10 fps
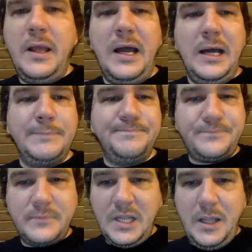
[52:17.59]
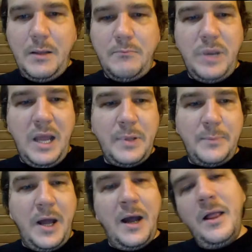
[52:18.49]
Blah, blah,
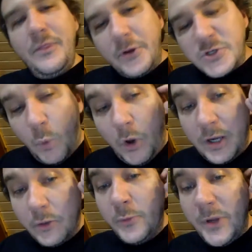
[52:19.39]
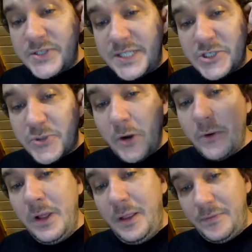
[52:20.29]
blah. There's one Illumos
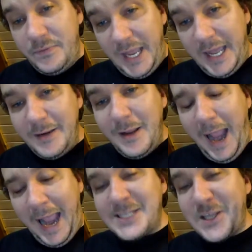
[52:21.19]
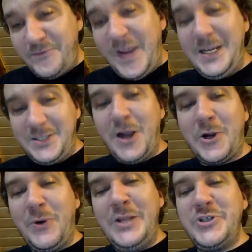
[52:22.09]
distro that has a fake
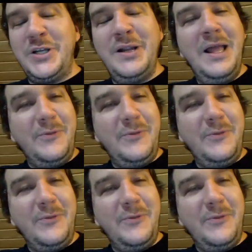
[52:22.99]
Docker engine.